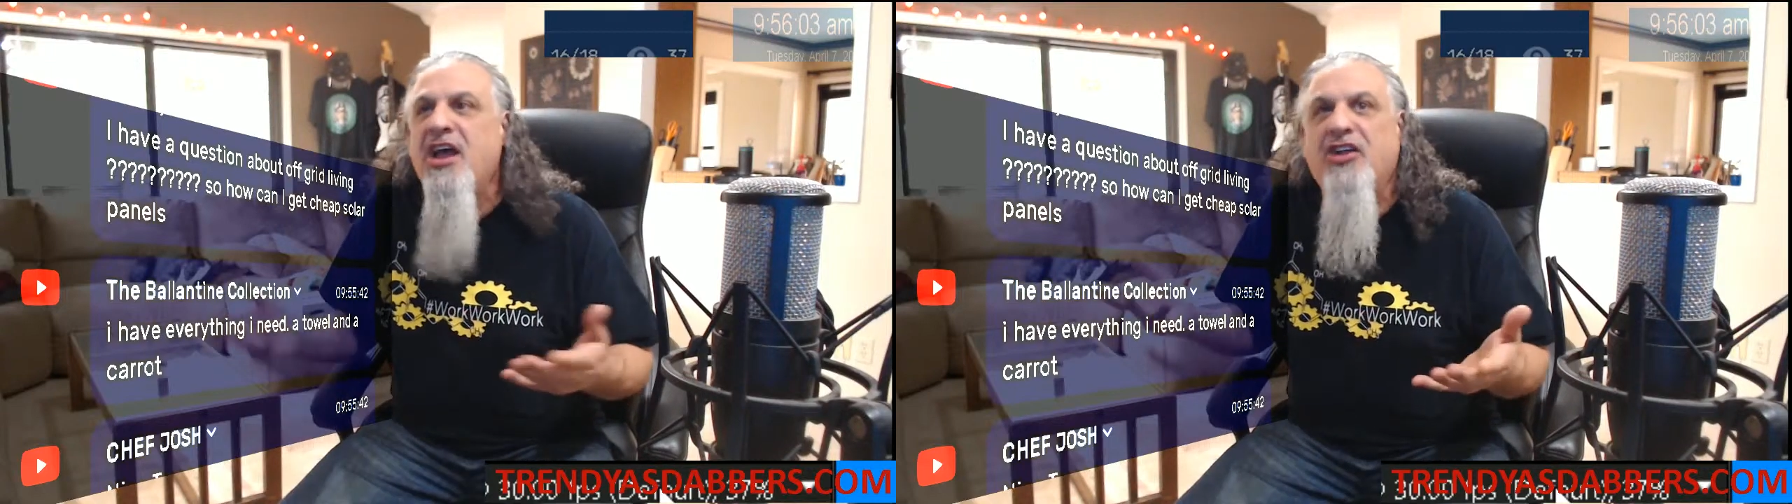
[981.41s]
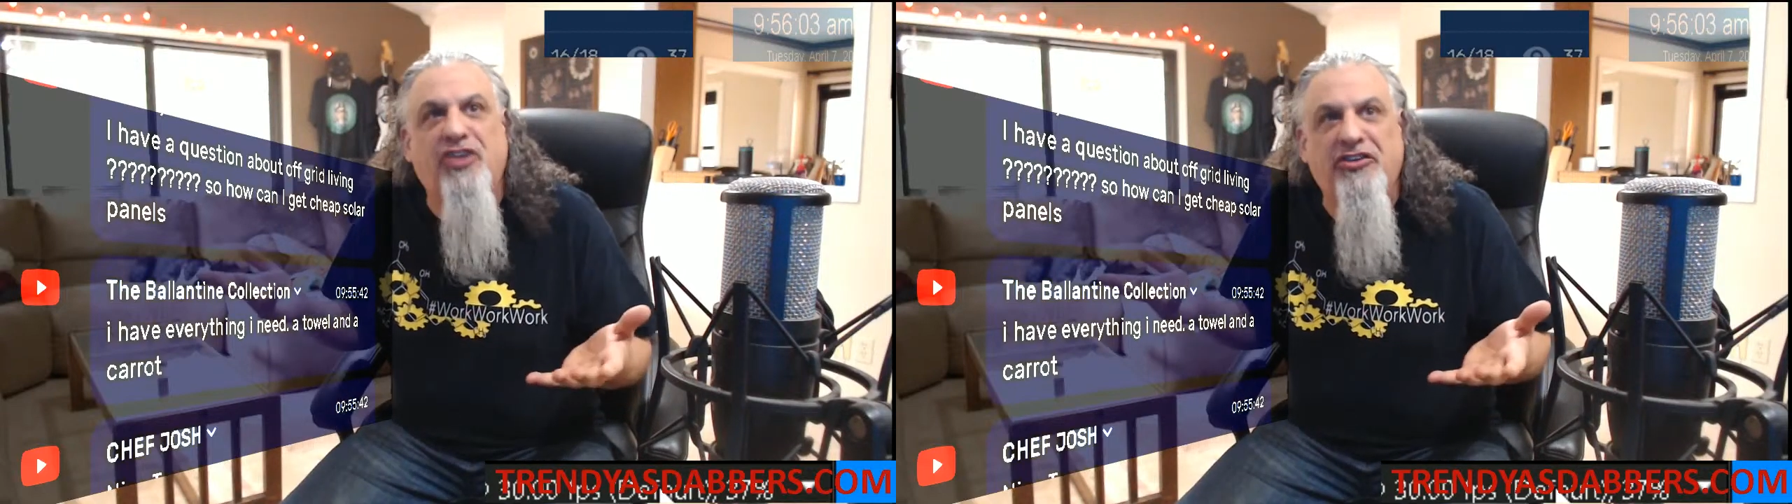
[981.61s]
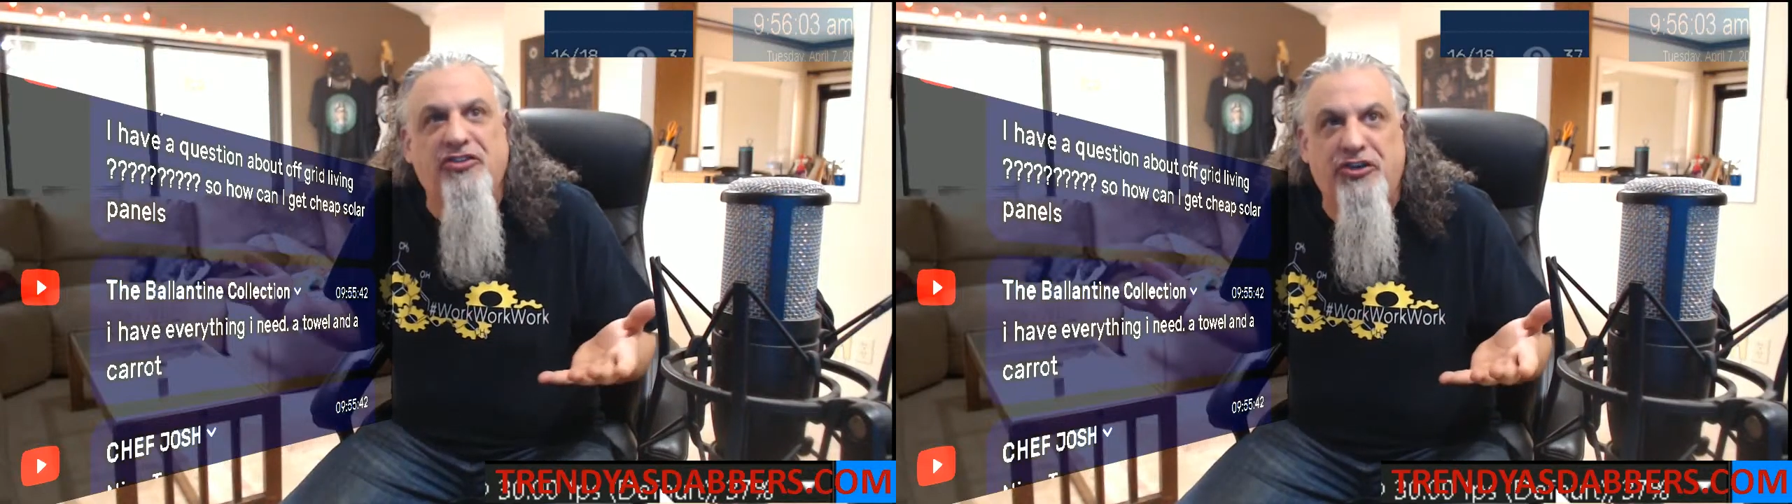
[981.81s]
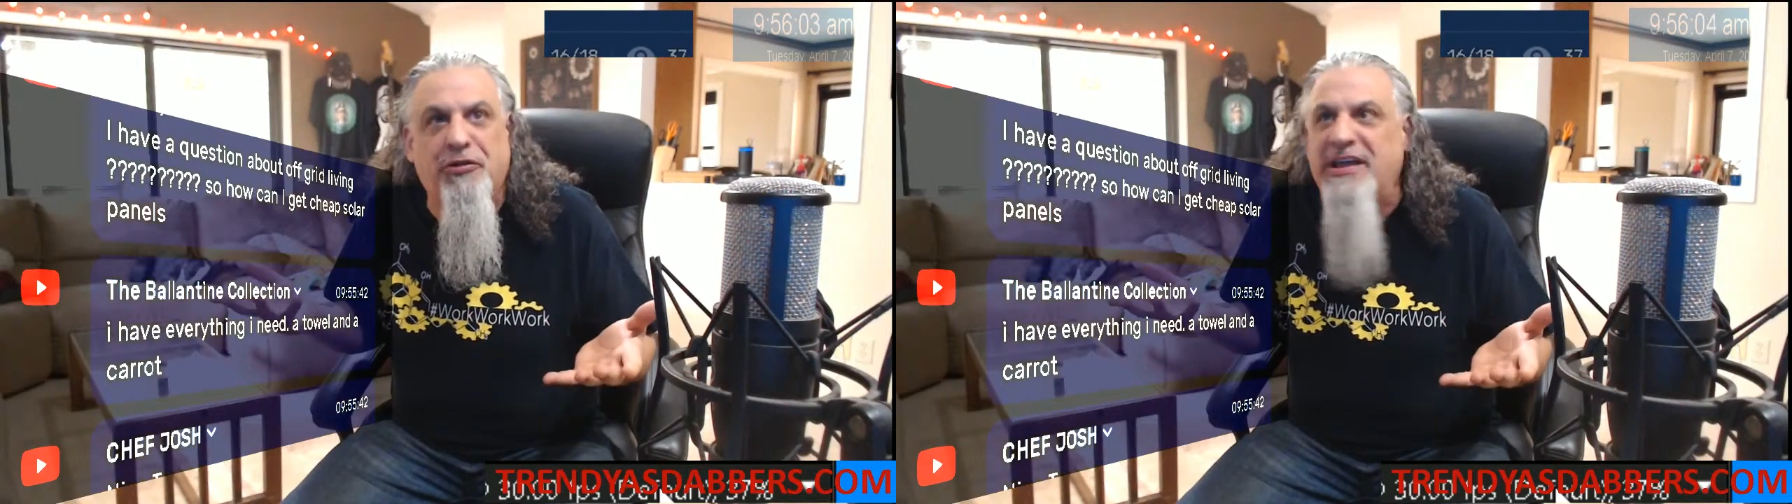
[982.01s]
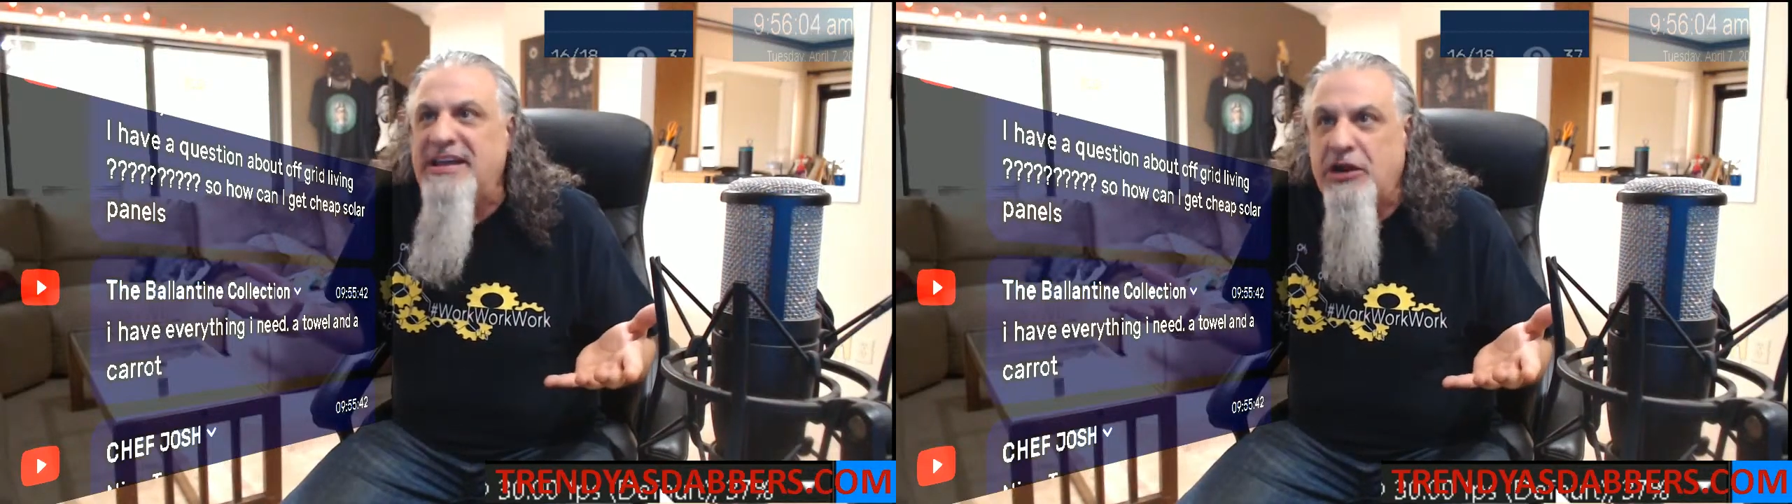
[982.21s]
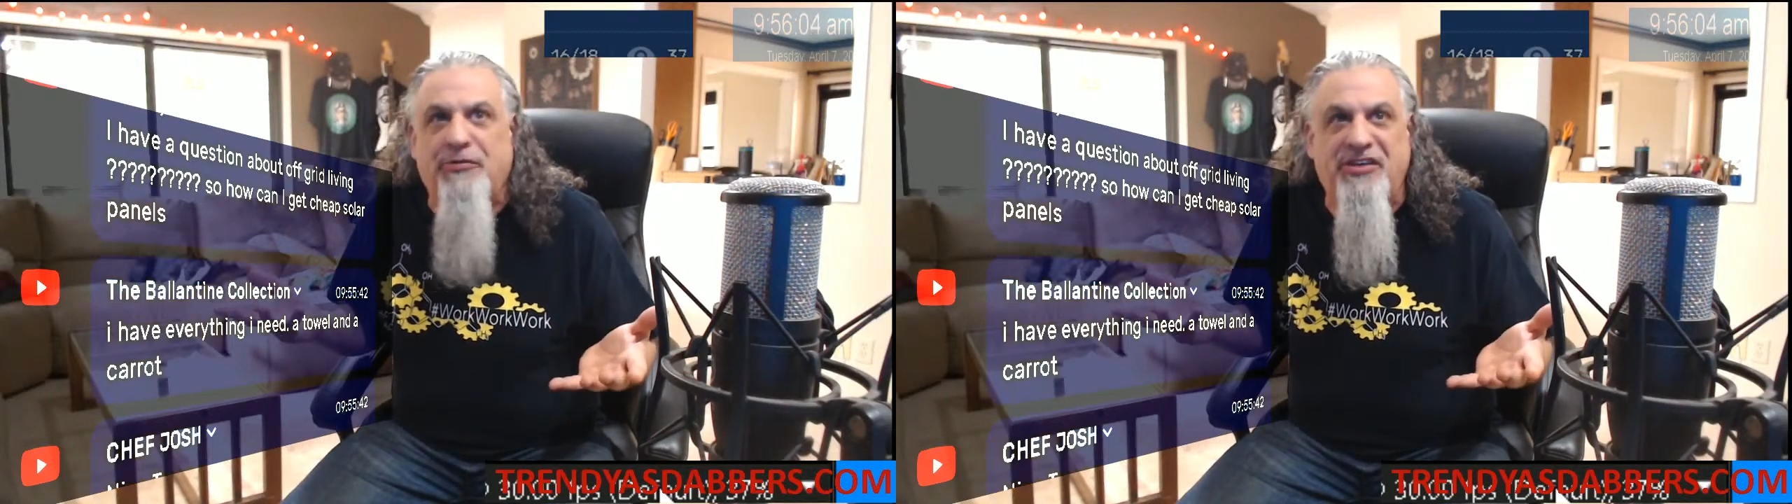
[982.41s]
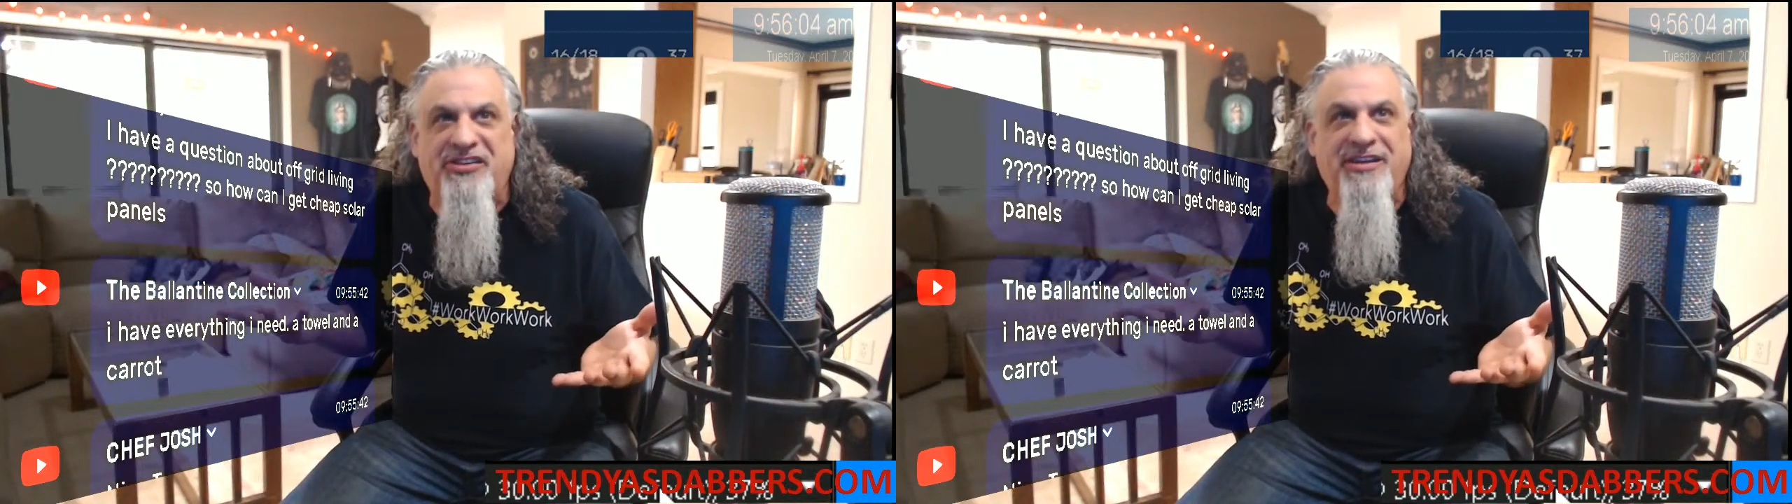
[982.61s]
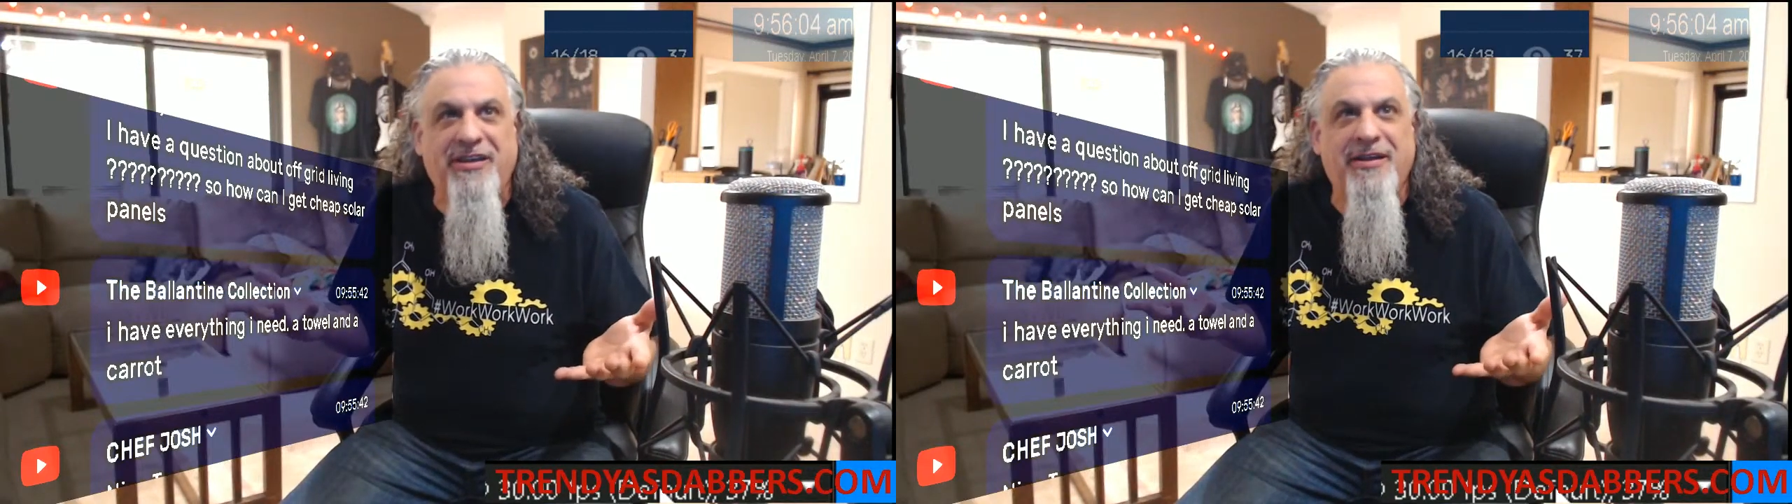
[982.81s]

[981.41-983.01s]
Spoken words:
do you really need a reason?